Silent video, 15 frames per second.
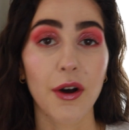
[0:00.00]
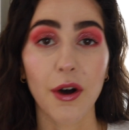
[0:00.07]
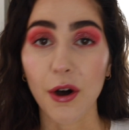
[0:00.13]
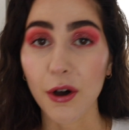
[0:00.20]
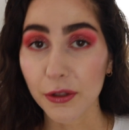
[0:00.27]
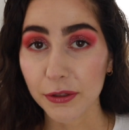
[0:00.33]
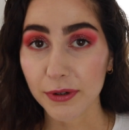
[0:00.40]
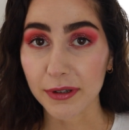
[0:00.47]

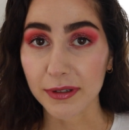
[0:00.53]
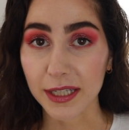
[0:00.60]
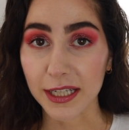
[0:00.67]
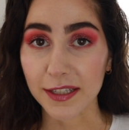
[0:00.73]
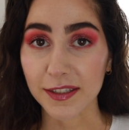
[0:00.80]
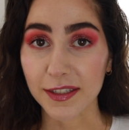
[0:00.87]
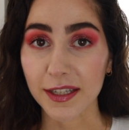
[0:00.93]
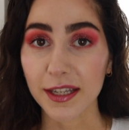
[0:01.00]
all throughout
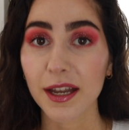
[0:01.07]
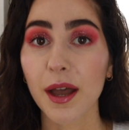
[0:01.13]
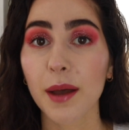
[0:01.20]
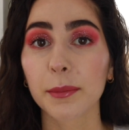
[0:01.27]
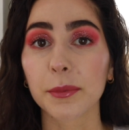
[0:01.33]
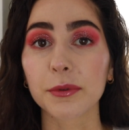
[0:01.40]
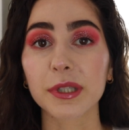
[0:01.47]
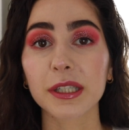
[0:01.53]
EDC,
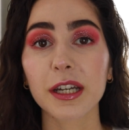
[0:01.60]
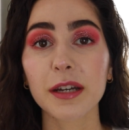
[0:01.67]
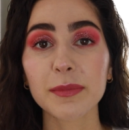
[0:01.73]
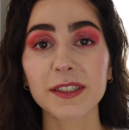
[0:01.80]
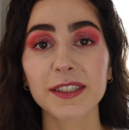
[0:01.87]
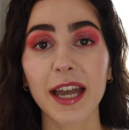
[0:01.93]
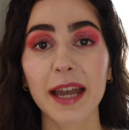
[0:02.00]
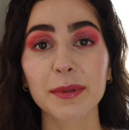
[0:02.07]
but when it
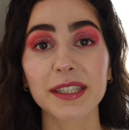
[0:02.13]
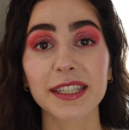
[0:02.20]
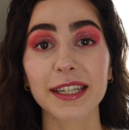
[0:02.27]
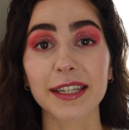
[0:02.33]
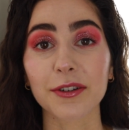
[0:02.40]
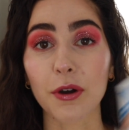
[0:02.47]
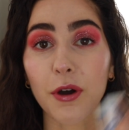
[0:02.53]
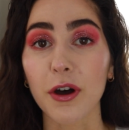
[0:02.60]
comes time to
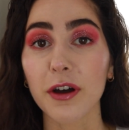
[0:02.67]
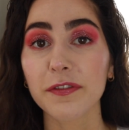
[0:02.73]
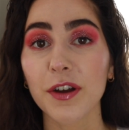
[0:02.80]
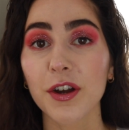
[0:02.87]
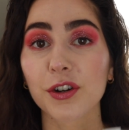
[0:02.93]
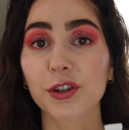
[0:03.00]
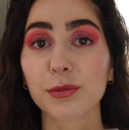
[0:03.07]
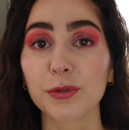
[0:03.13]
take it off,
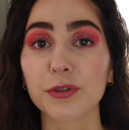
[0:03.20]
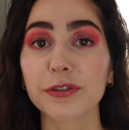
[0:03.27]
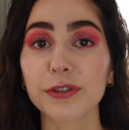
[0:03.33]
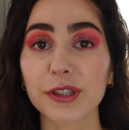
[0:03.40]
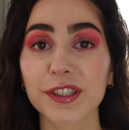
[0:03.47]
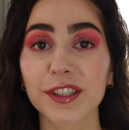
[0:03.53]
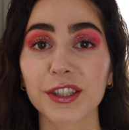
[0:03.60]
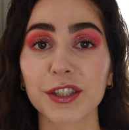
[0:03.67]

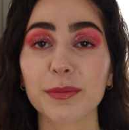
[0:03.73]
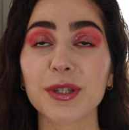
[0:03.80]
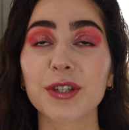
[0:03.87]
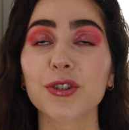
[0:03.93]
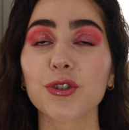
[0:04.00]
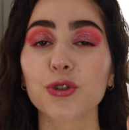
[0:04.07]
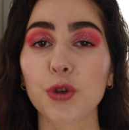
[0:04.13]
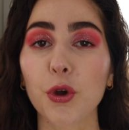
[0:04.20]
removal is gonna be
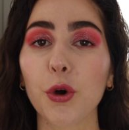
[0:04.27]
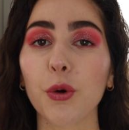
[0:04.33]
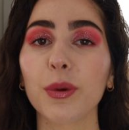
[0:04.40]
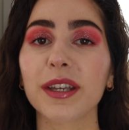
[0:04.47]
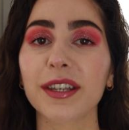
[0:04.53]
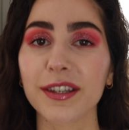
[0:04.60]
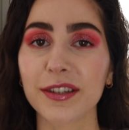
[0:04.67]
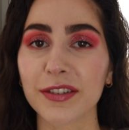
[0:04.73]

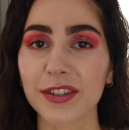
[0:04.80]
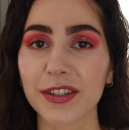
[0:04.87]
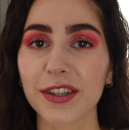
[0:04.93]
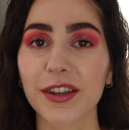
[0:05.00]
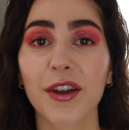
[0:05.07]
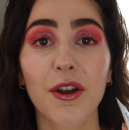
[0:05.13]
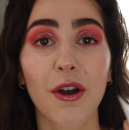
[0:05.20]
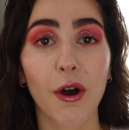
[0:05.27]
so
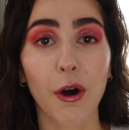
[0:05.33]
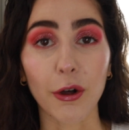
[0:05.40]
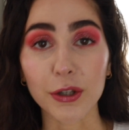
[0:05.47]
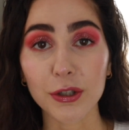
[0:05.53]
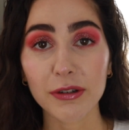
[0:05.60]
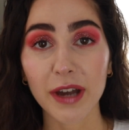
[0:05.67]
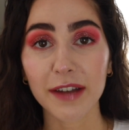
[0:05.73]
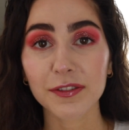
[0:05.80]
easy.
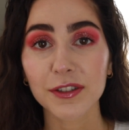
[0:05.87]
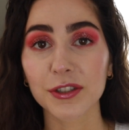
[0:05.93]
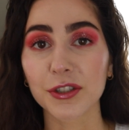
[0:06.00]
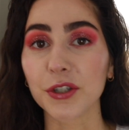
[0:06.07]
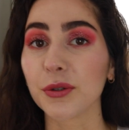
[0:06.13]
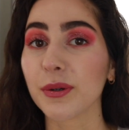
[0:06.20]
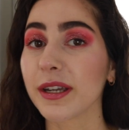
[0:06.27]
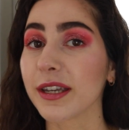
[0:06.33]
All you have to
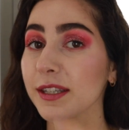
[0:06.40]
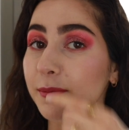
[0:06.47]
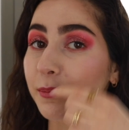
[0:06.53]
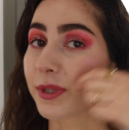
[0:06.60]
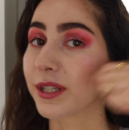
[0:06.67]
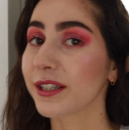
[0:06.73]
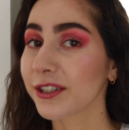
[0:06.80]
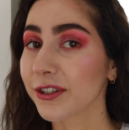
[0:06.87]
do is
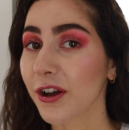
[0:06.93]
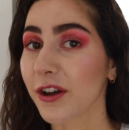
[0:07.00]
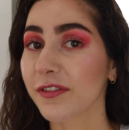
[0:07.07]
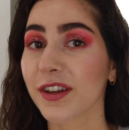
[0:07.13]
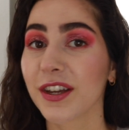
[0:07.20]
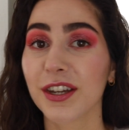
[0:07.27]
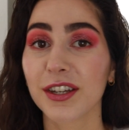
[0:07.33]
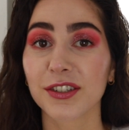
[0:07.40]
peel it
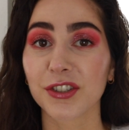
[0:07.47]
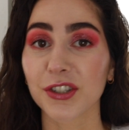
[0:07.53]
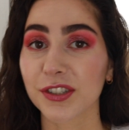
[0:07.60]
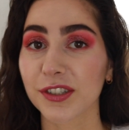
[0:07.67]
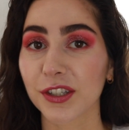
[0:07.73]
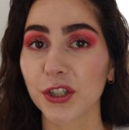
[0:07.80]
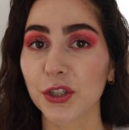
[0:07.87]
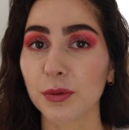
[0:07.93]
off
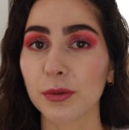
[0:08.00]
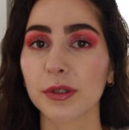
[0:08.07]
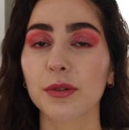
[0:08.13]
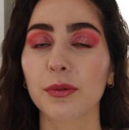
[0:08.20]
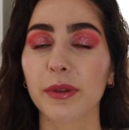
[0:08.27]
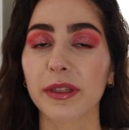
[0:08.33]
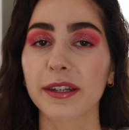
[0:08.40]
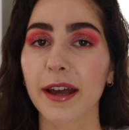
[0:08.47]
just like you
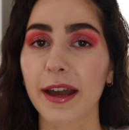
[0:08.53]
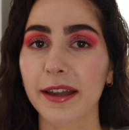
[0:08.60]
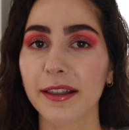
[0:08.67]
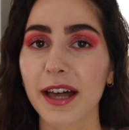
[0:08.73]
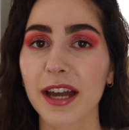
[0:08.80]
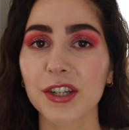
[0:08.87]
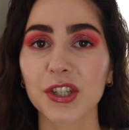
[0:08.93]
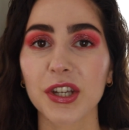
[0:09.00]
would with an
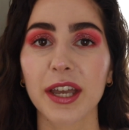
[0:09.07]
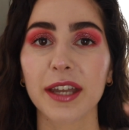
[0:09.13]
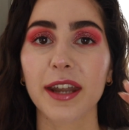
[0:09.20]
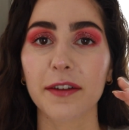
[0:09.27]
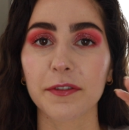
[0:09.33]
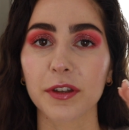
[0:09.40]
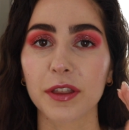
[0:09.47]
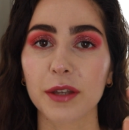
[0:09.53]
eyelash and
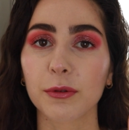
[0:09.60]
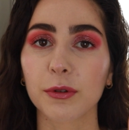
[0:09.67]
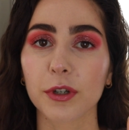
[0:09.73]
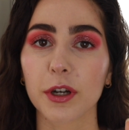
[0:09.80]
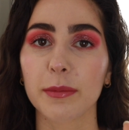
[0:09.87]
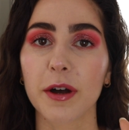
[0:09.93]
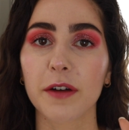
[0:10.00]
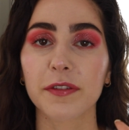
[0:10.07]
everything will
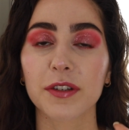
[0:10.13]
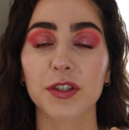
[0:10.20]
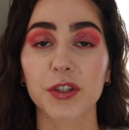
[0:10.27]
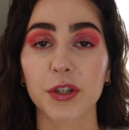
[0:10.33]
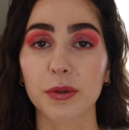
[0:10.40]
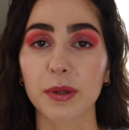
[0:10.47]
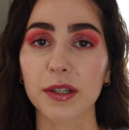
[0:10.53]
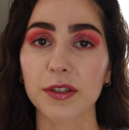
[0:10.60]
come off
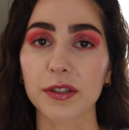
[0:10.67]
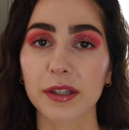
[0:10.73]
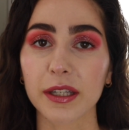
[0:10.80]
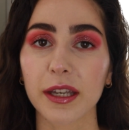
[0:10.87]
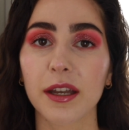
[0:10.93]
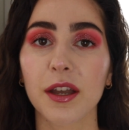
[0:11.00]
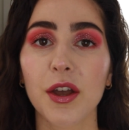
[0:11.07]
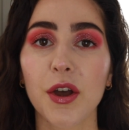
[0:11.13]
so
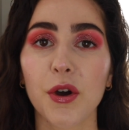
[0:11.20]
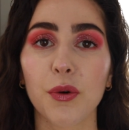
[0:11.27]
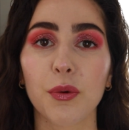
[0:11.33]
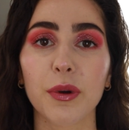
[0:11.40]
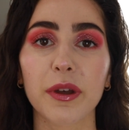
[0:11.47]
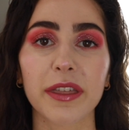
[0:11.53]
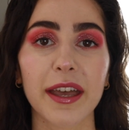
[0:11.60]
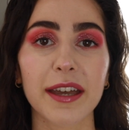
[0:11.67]
easily.
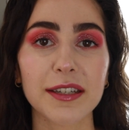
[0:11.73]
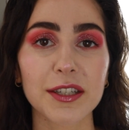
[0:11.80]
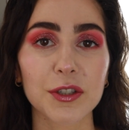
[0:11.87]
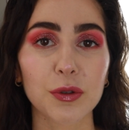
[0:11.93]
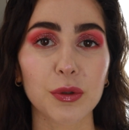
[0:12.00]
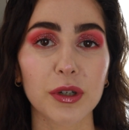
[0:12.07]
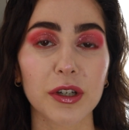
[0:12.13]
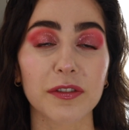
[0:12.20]
With any
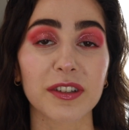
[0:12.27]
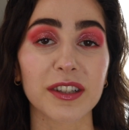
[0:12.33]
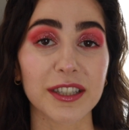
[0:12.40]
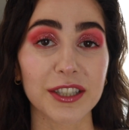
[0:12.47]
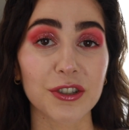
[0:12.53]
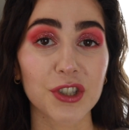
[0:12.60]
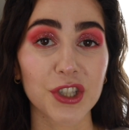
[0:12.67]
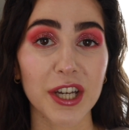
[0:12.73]
sort of
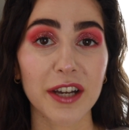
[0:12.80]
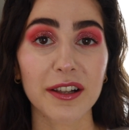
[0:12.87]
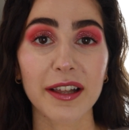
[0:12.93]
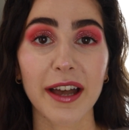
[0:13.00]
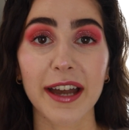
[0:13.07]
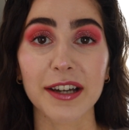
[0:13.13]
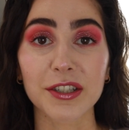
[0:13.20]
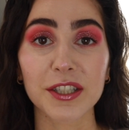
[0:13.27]
glitter
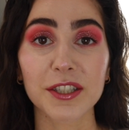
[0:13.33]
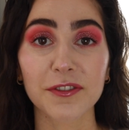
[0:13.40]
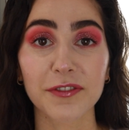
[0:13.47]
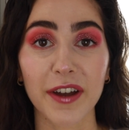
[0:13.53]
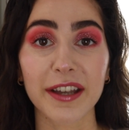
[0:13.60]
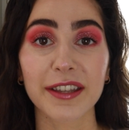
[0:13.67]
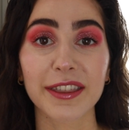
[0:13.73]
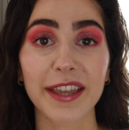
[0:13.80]
gel, I just
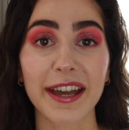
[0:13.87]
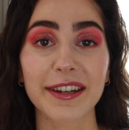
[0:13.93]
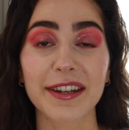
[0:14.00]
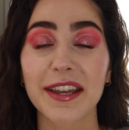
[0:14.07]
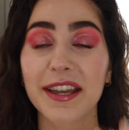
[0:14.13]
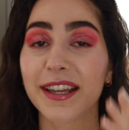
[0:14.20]
find that